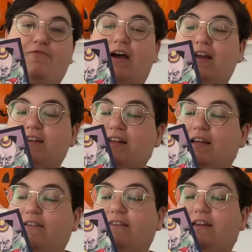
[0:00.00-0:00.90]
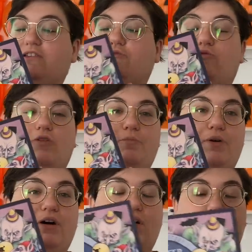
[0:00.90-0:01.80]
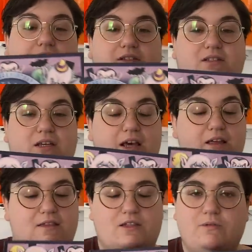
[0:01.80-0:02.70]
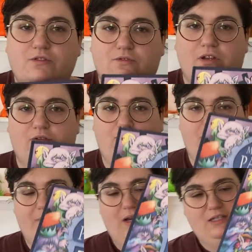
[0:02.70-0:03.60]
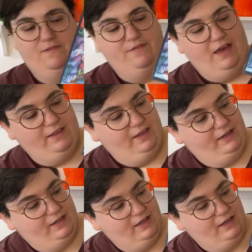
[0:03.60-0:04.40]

finding these cool books. This one's really cool because of that, like,